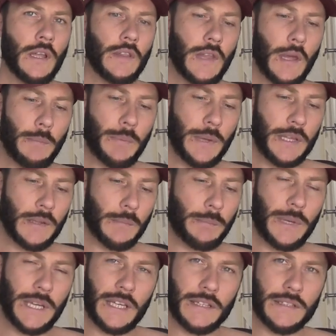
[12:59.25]
they'd be the
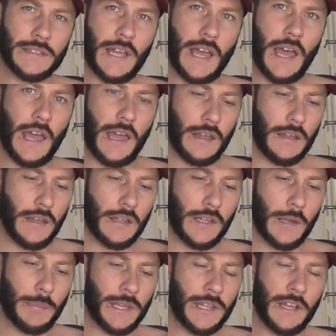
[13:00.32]
biggest there.
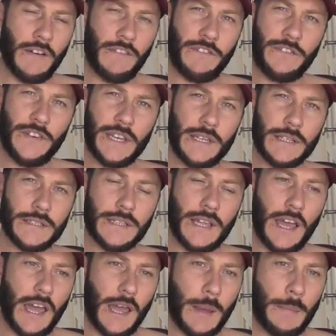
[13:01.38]
They'd be the unfittest
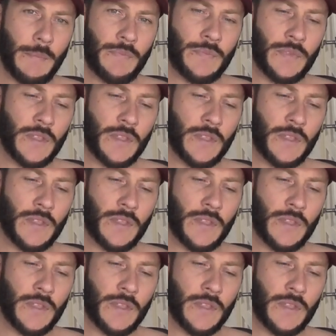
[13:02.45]
there.